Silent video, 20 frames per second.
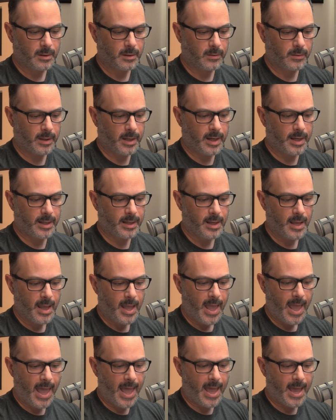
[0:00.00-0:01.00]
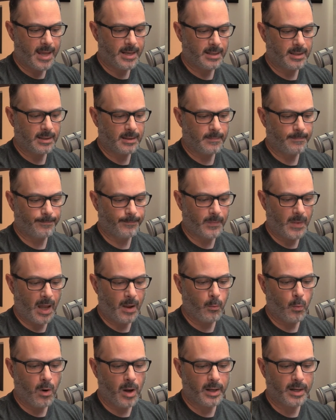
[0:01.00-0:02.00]
Okay. And
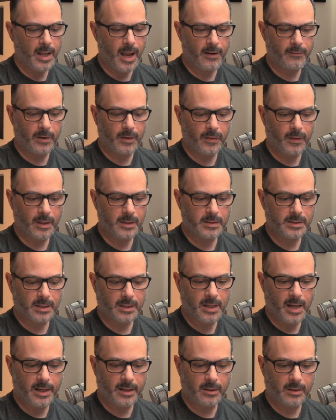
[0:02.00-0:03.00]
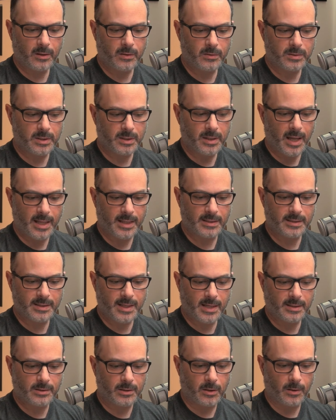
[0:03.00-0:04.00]
I want everything to kind of go to that
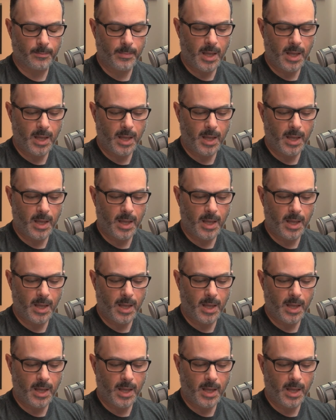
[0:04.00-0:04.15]
center.